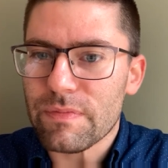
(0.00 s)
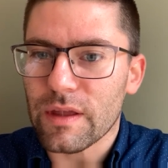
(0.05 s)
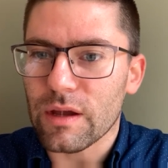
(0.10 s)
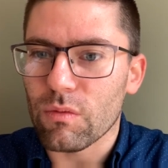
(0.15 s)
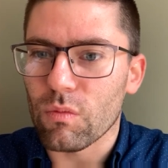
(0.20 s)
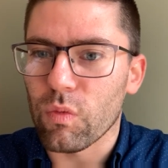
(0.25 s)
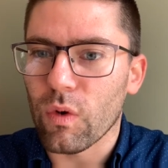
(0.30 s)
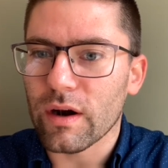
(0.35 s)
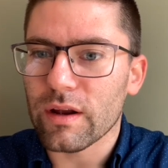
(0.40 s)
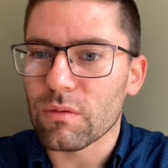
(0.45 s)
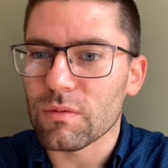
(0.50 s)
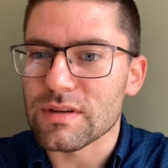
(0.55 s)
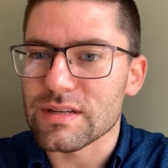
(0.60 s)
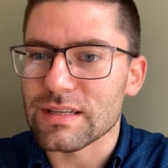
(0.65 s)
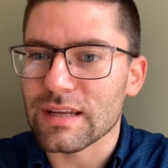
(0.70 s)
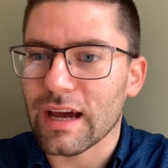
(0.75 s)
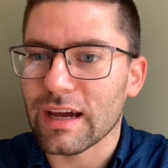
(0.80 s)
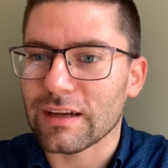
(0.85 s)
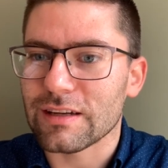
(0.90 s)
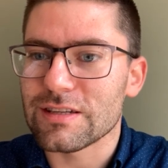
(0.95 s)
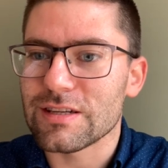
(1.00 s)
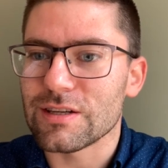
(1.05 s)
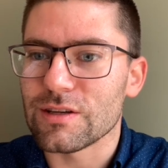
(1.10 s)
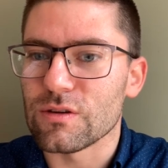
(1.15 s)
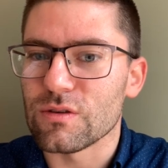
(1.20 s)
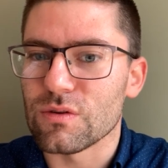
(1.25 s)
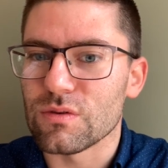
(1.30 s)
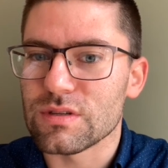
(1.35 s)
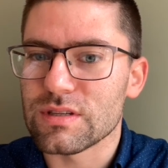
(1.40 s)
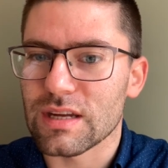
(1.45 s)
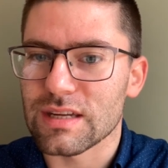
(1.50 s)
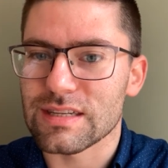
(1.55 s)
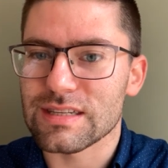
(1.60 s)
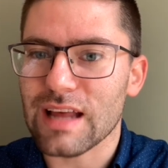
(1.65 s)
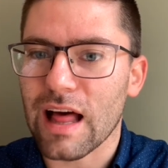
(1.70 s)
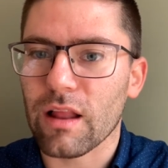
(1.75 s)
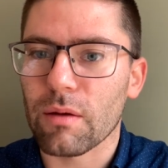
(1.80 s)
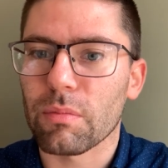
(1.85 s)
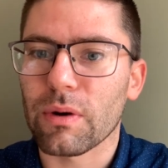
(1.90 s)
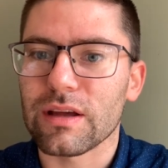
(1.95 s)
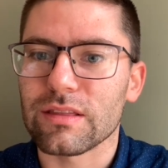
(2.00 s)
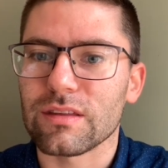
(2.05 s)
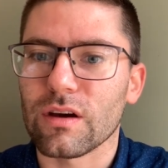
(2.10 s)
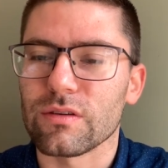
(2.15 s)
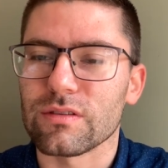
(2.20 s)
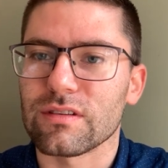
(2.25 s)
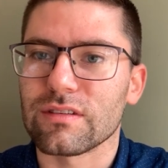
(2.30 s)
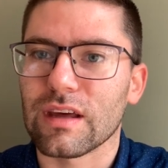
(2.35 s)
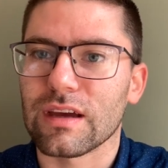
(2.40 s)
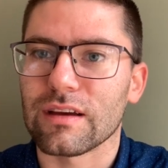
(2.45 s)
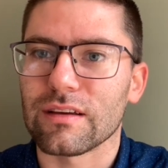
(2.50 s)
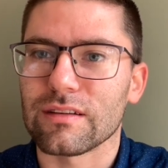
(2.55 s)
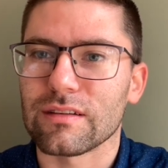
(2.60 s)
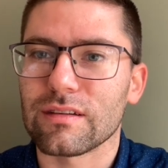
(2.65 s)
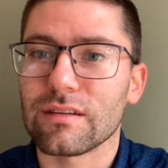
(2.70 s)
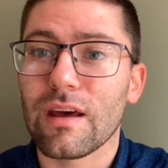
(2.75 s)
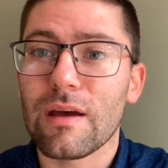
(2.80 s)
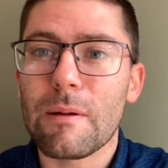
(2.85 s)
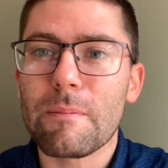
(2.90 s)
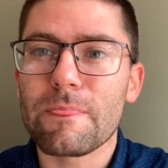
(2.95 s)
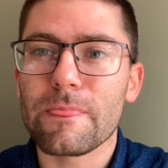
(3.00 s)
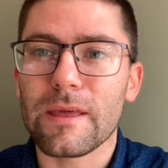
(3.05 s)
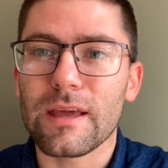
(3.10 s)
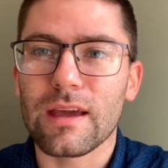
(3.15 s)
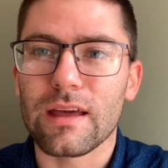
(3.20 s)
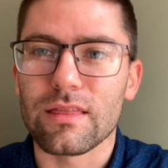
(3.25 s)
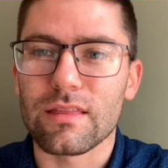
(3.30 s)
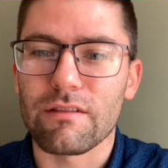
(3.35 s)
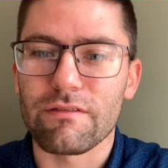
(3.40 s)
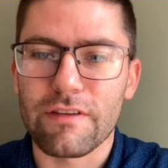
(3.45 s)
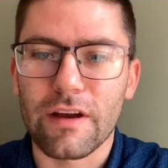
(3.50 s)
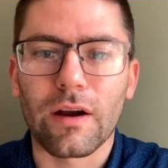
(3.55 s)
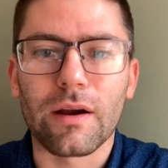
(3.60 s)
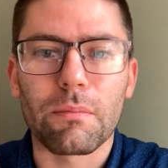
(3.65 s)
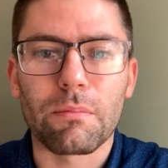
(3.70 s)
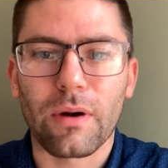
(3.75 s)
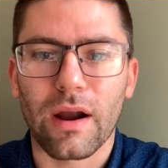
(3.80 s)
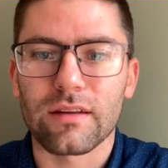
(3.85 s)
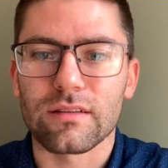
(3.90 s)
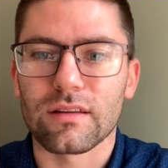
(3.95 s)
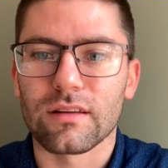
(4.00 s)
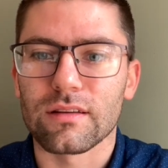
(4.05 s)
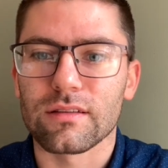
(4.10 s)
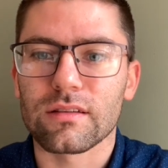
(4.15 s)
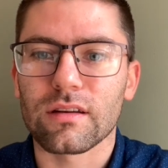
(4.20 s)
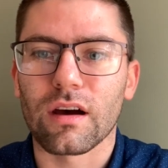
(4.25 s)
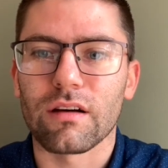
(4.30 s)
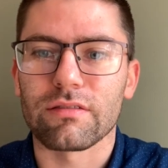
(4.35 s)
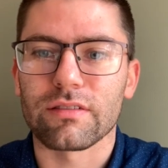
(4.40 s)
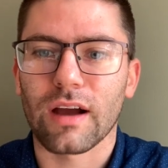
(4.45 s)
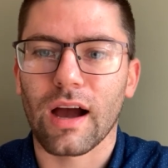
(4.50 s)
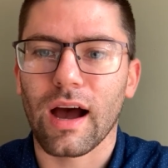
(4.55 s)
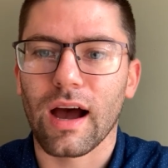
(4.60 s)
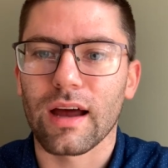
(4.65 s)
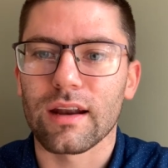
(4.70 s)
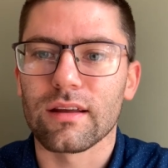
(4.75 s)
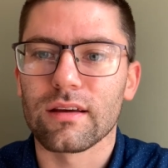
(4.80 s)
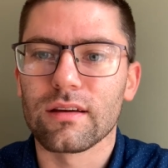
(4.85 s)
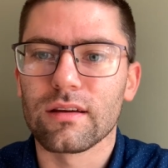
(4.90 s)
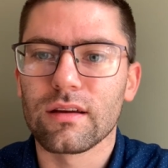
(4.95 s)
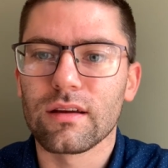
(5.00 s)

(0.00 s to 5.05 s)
what it was like to celebrate those things in the very presence of God.